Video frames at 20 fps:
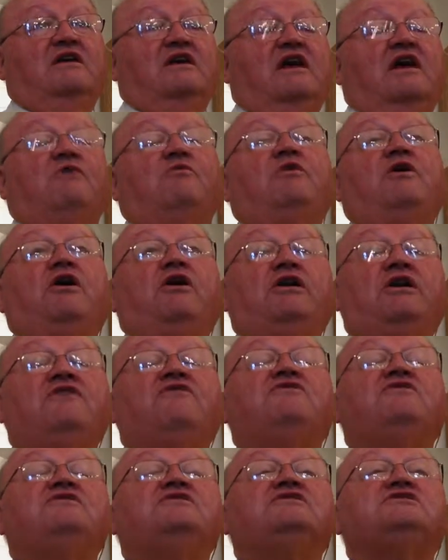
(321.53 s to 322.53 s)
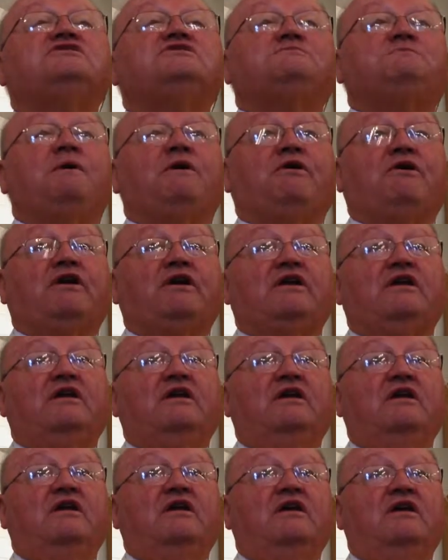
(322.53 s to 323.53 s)
And we are given the Spirit
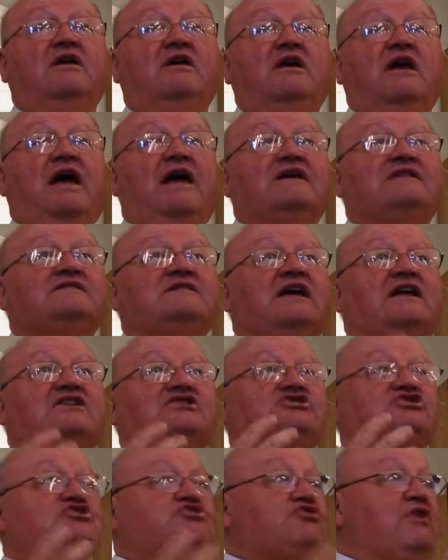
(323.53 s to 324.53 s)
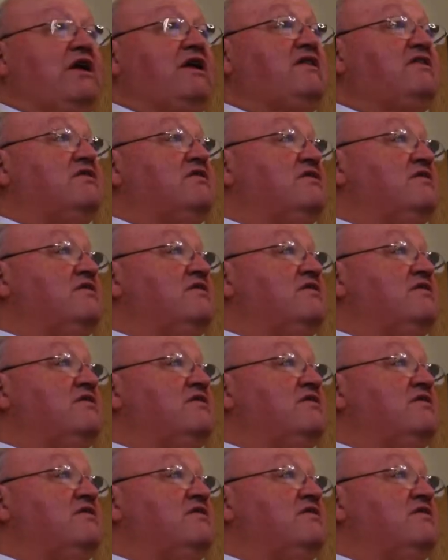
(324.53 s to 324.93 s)
as that strength,